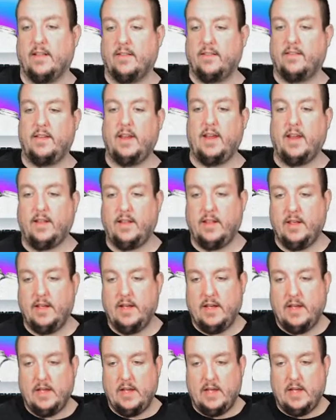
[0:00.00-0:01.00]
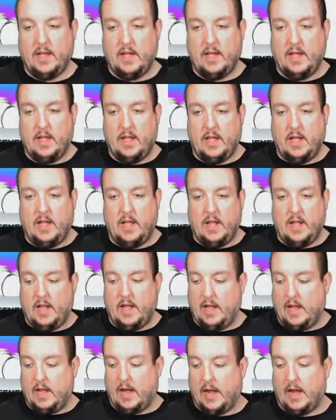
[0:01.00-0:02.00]
see it.
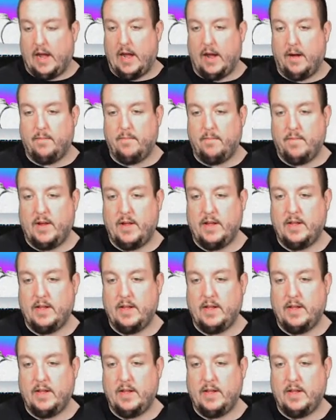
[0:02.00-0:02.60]
Um,